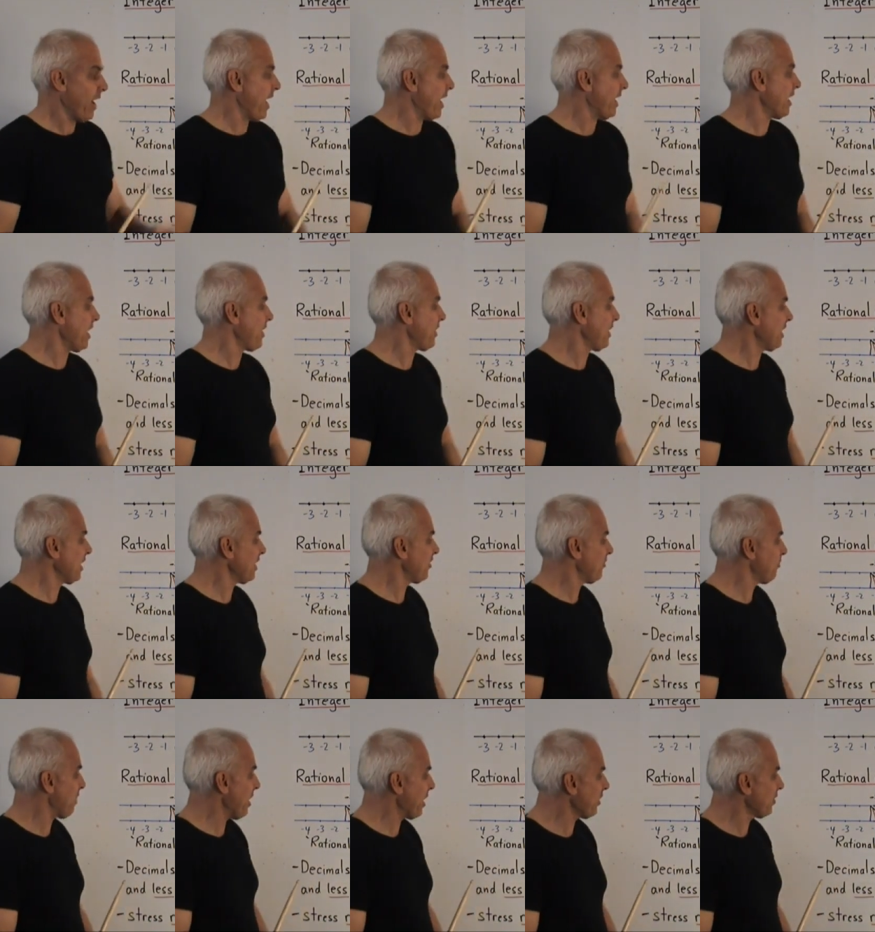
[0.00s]
and I think
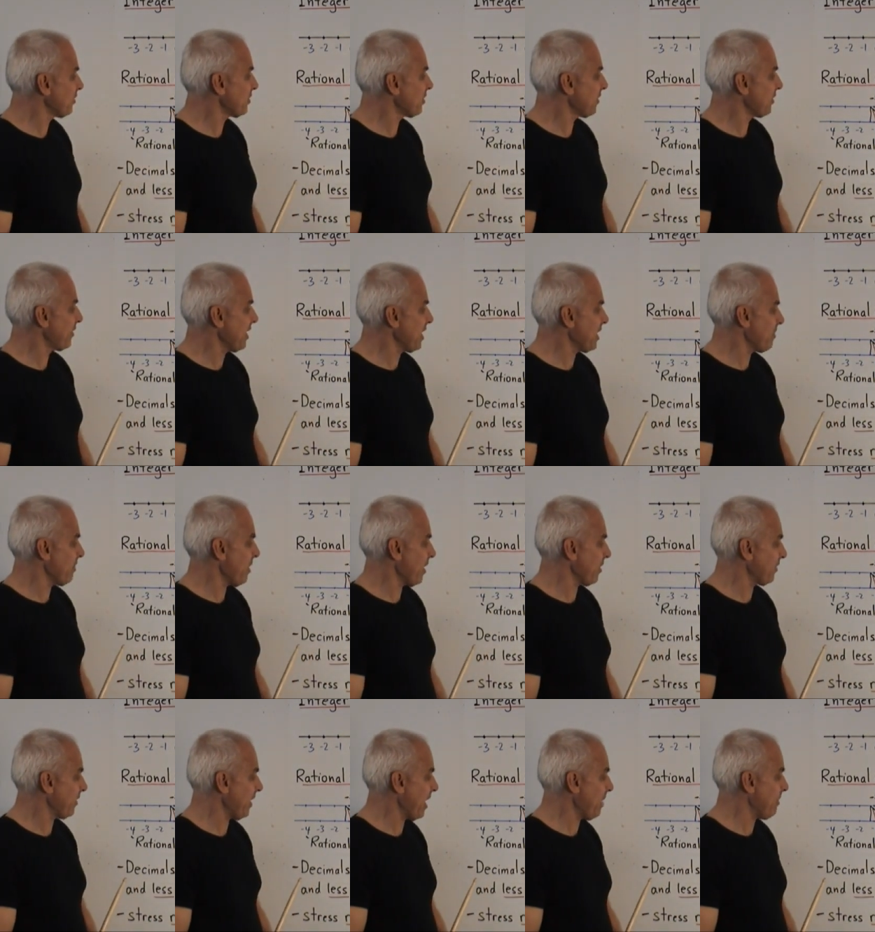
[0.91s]
it's better to think
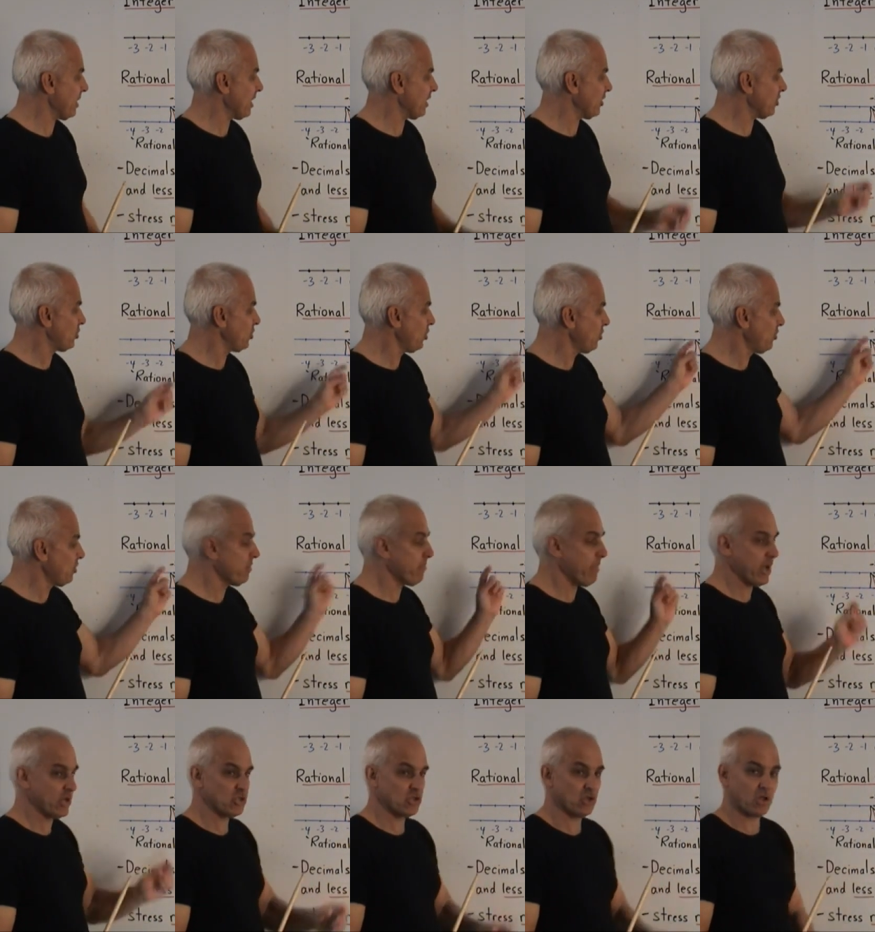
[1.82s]
about them in a
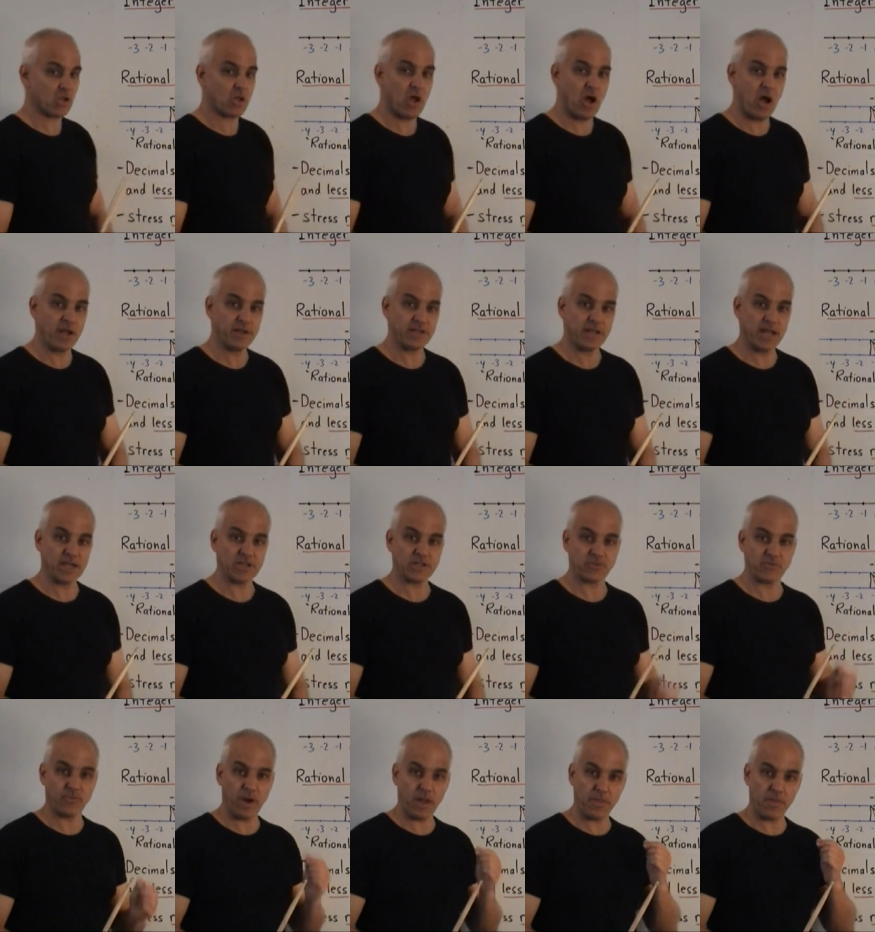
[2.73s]
two-dimensional
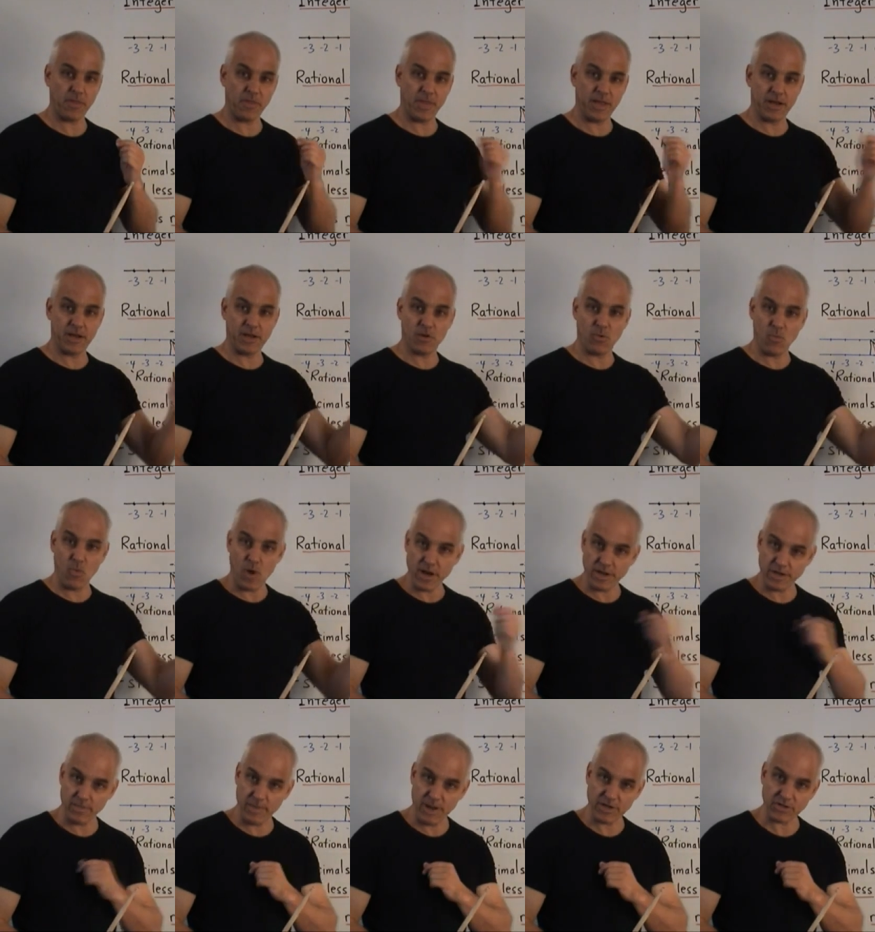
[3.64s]
context rather than in a
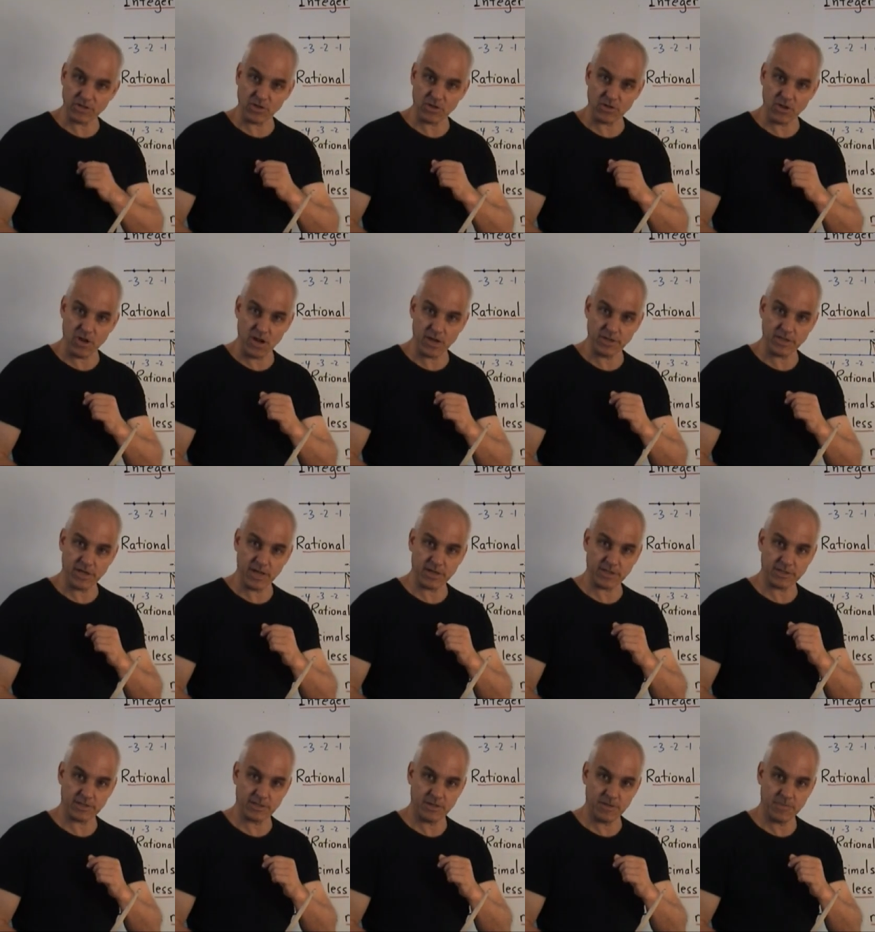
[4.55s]
one-dimensional
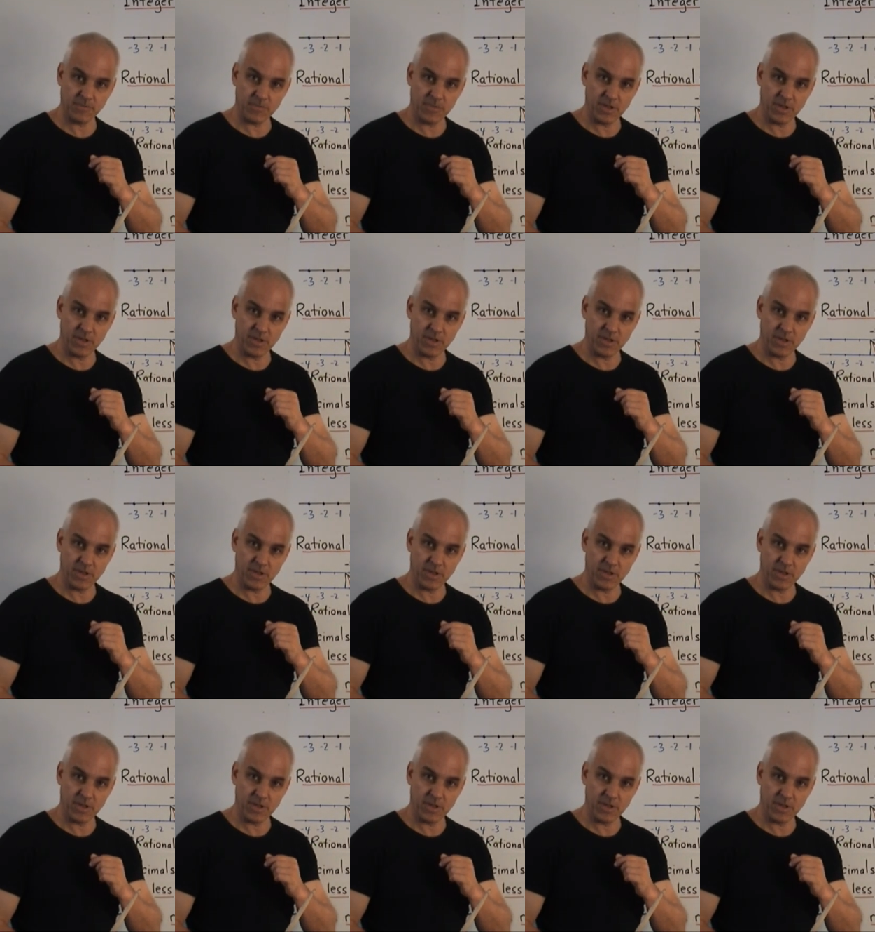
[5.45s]
context.